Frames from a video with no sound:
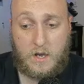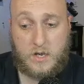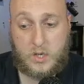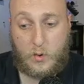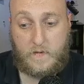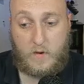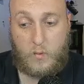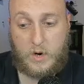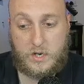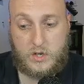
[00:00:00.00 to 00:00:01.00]
So if you
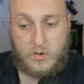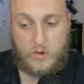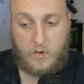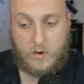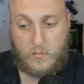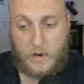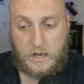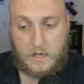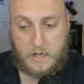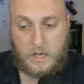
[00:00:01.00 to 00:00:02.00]
wanted to, you could right
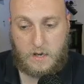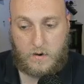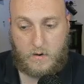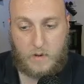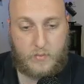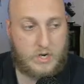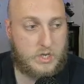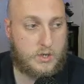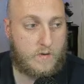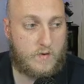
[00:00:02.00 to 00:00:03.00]
click here and press
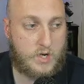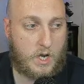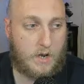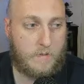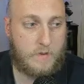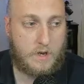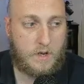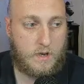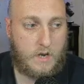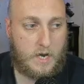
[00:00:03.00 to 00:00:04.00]
server time,
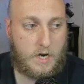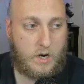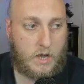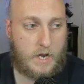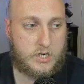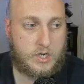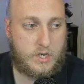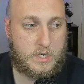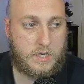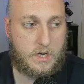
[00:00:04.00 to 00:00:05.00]
and it'll
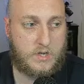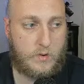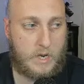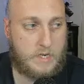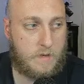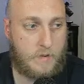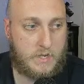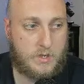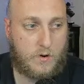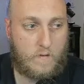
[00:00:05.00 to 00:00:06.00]
actually sync to an NTP
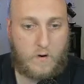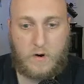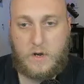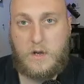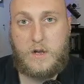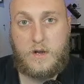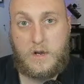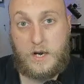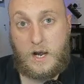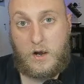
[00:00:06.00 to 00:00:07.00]
server.
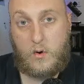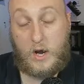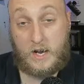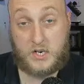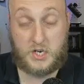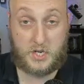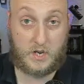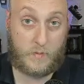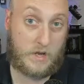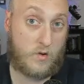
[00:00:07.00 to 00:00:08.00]
Now, I actually
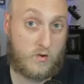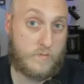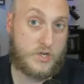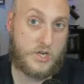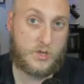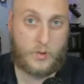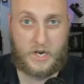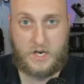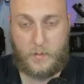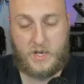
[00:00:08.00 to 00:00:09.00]
sync my local machine to
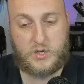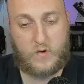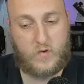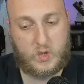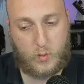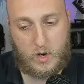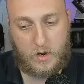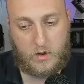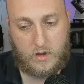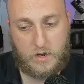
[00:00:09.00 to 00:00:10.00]
an NTP server as
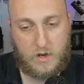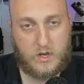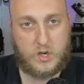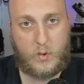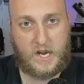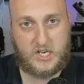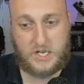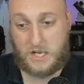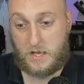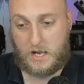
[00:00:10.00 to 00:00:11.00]
well. So when I
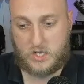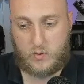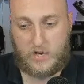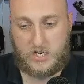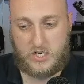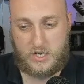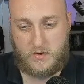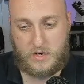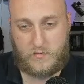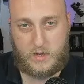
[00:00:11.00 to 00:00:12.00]
just did that switch, you
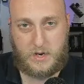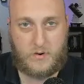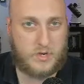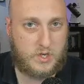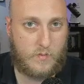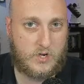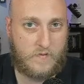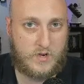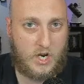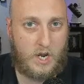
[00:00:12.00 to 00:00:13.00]
didn't really notice too much of
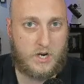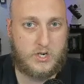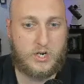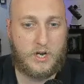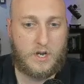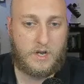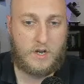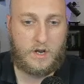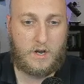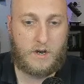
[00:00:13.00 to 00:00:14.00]
a change,
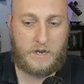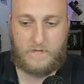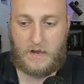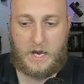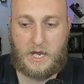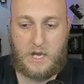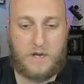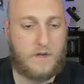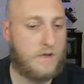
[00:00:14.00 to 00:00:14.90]
if any.